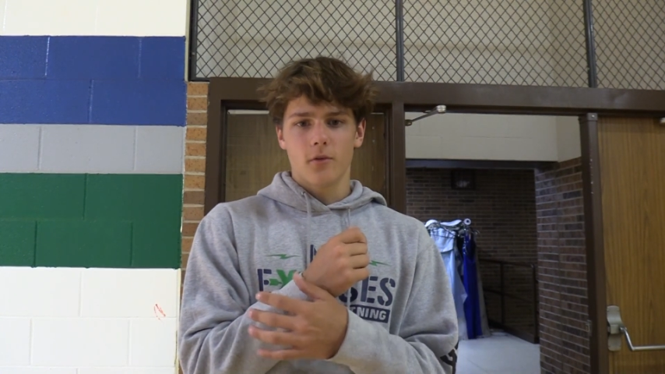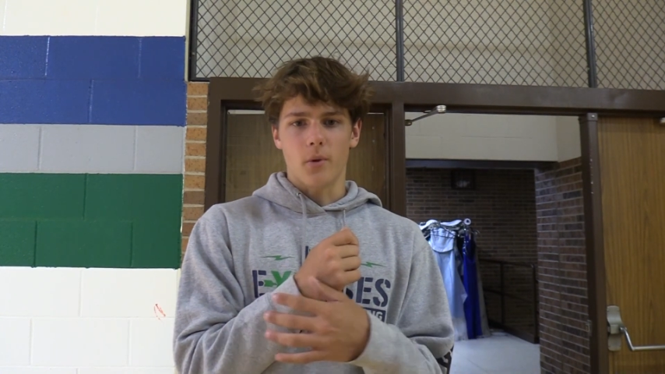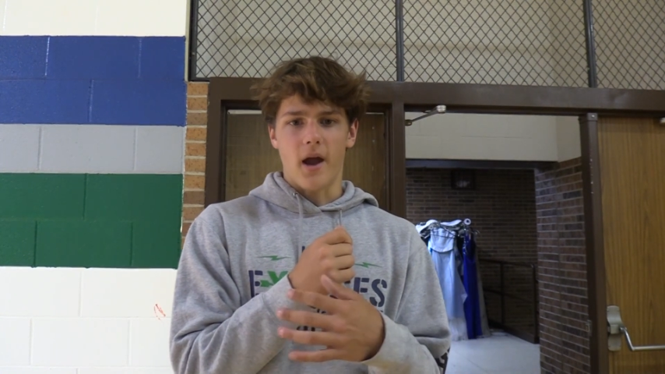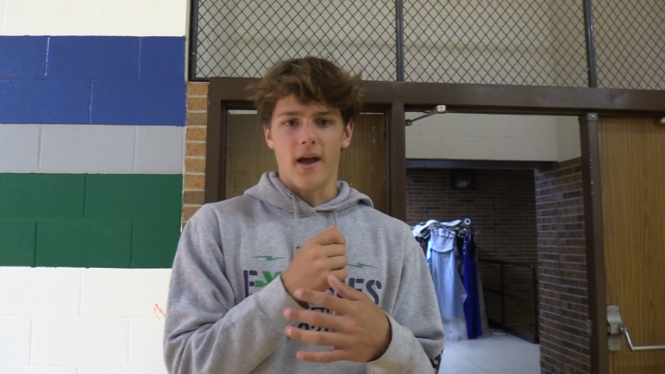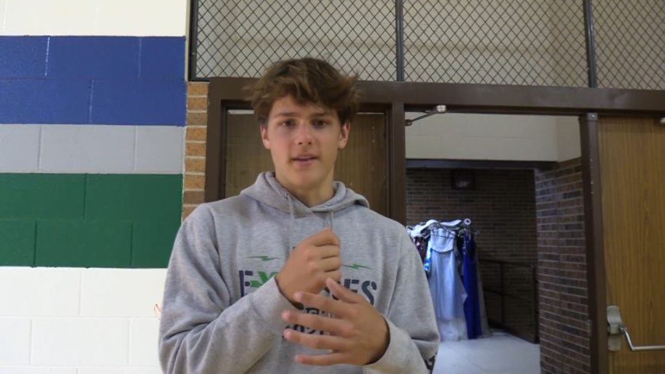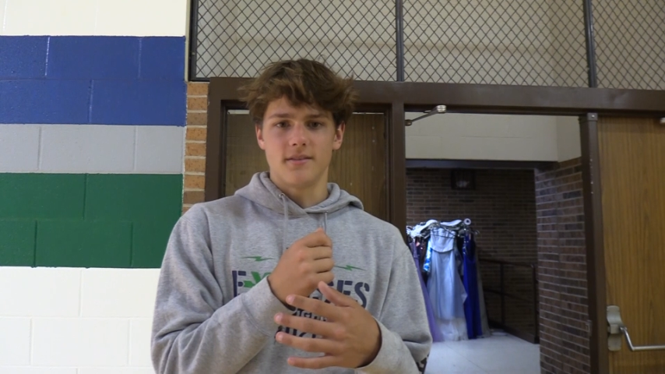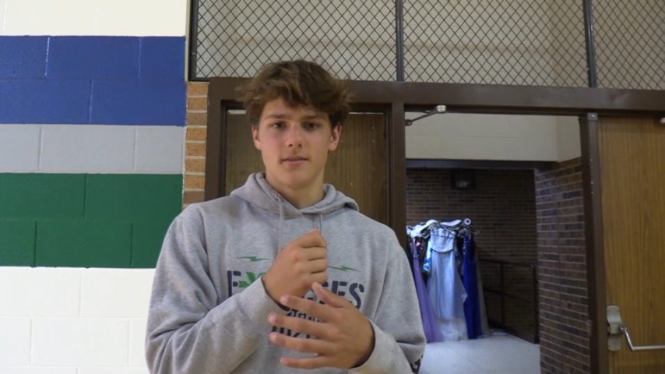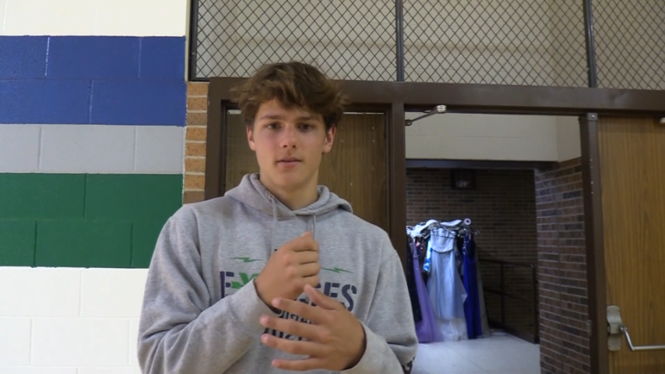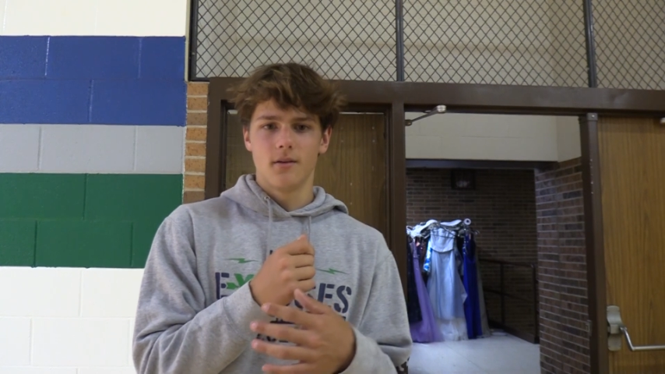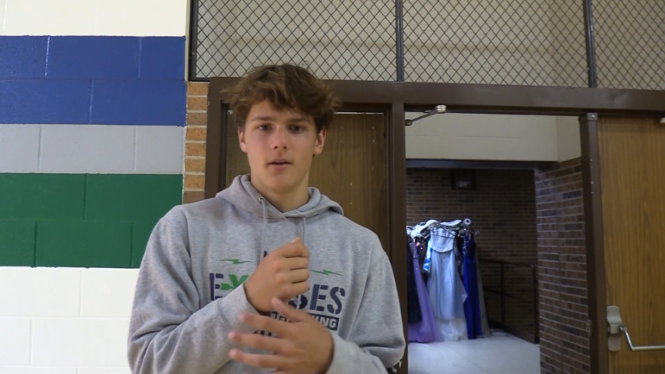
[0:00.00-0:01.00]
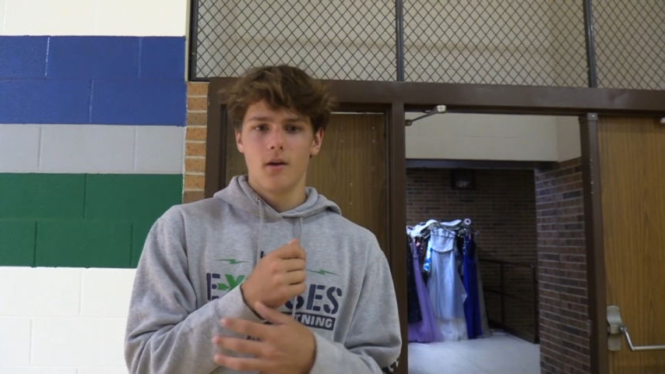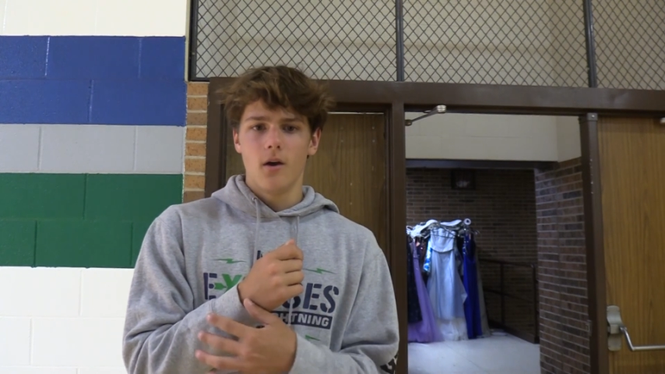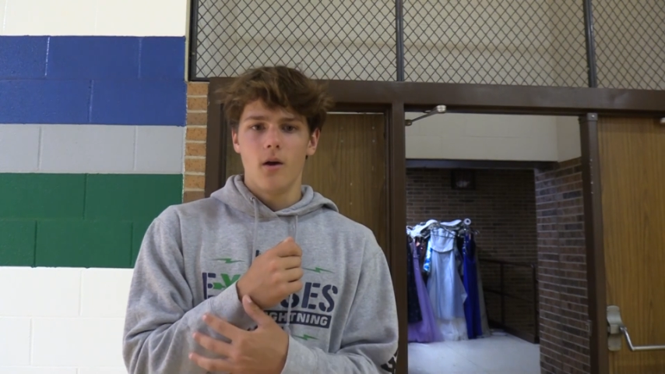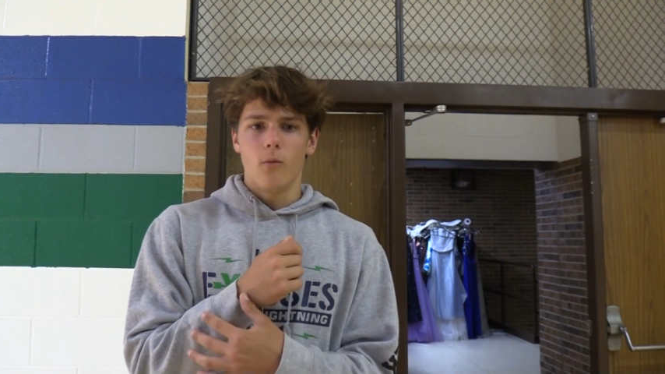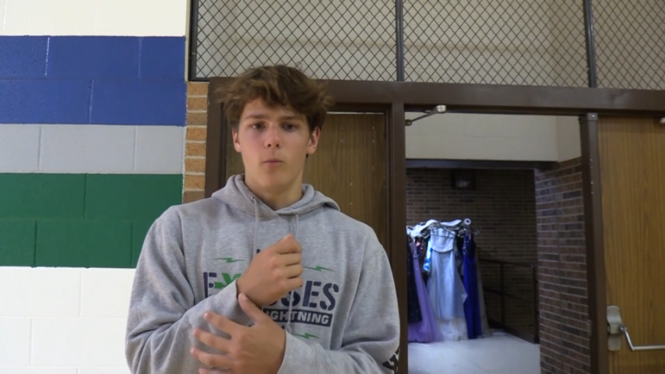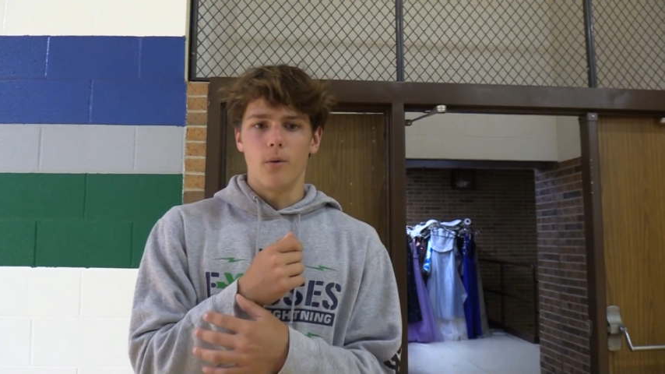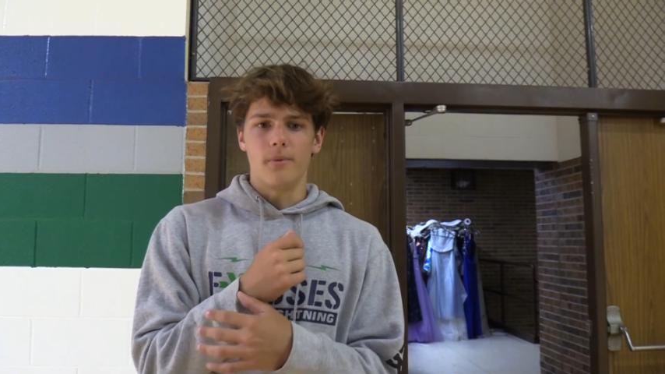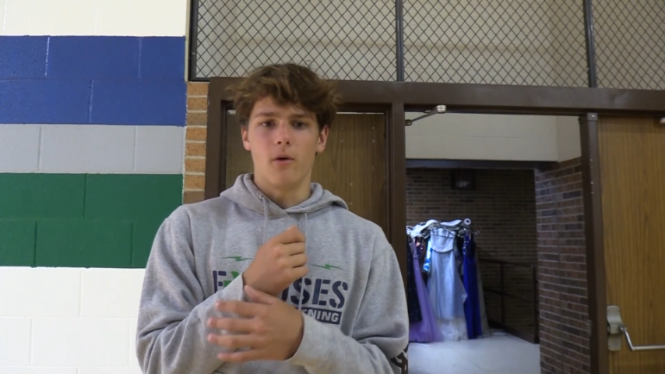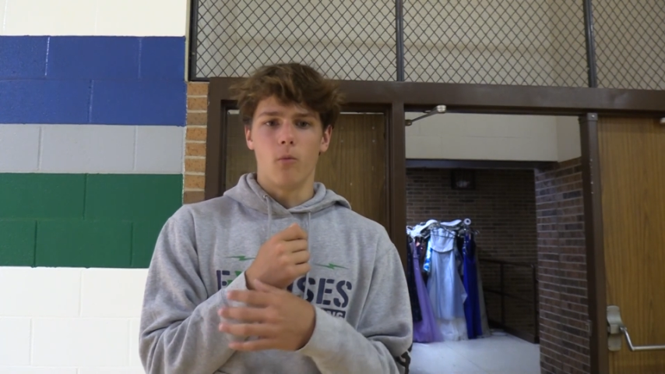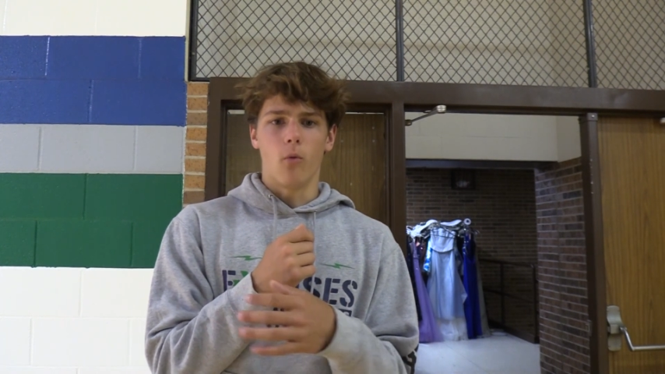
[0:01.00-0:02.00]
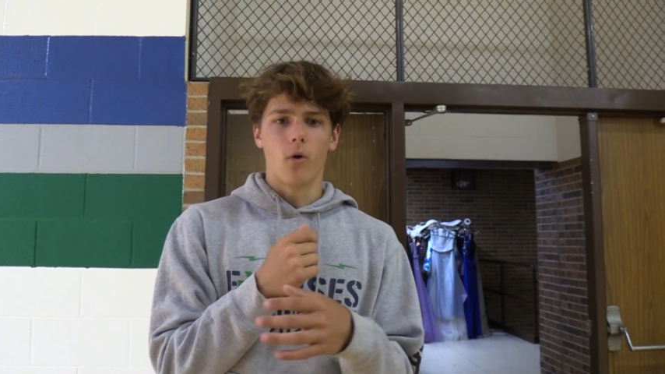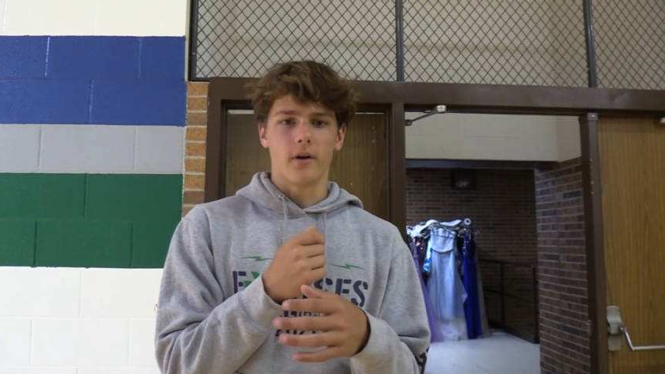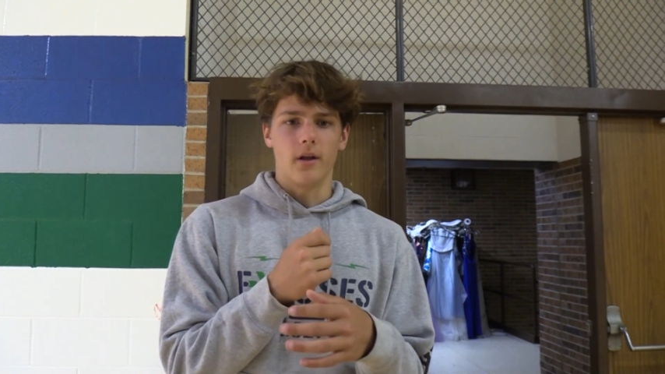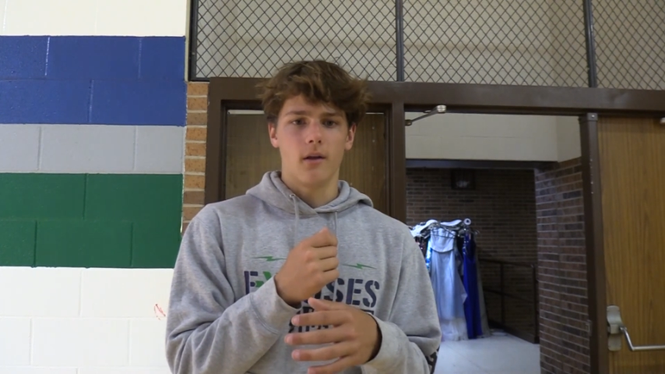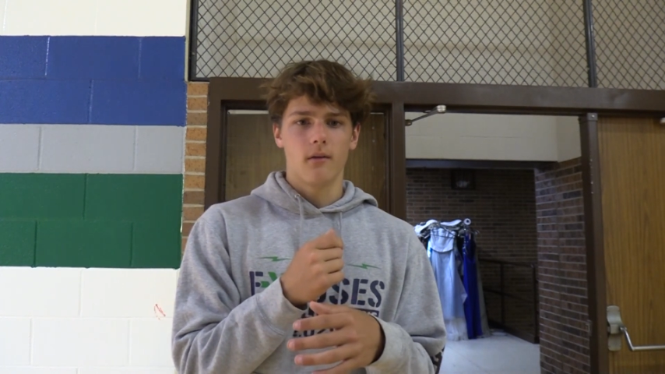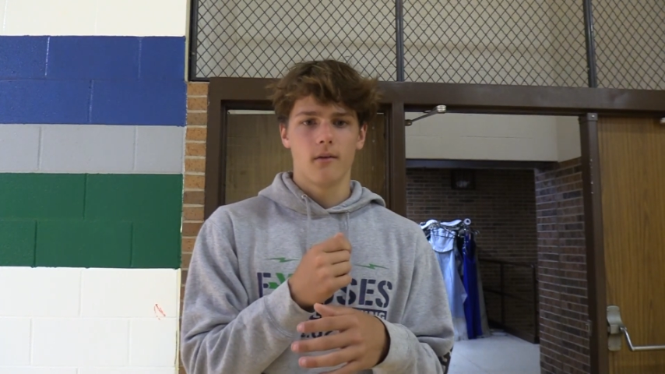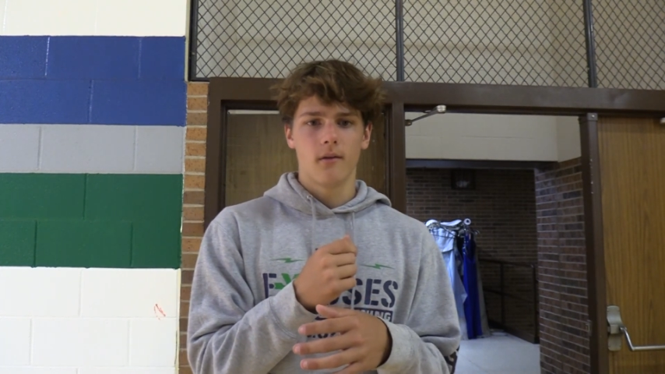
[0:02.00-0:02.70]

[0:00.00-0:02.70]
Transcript: grads will be awarded